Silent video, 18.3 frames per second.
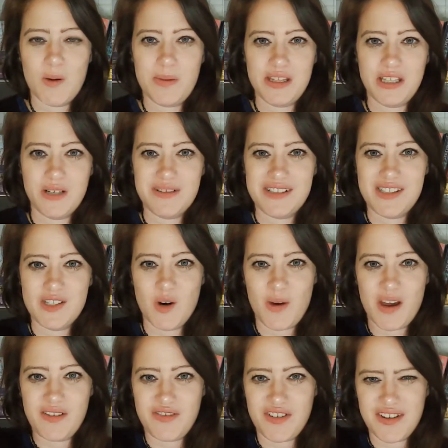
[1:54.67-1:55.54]
but there was no
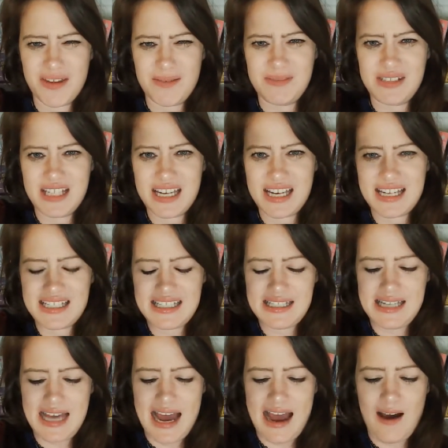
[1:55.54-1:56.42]
way for them to
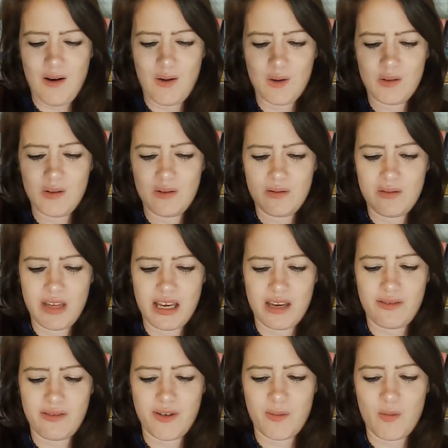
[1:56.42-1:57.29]
get down
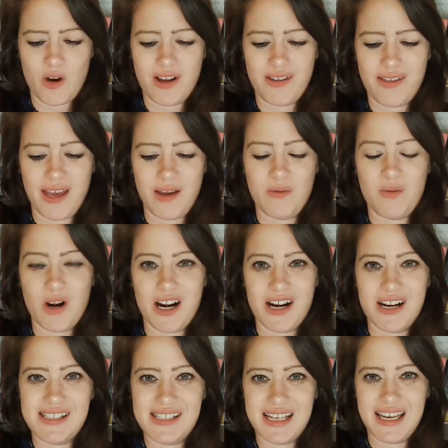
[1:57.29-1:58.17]
like from where they
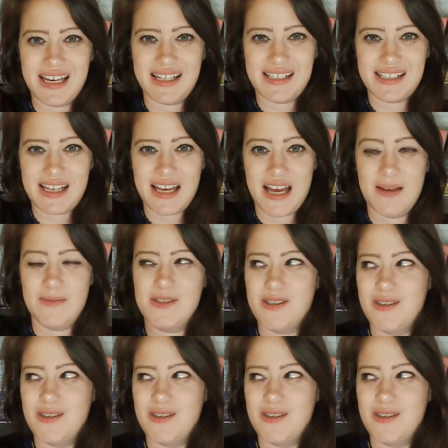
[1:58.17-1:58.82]
were to get to him,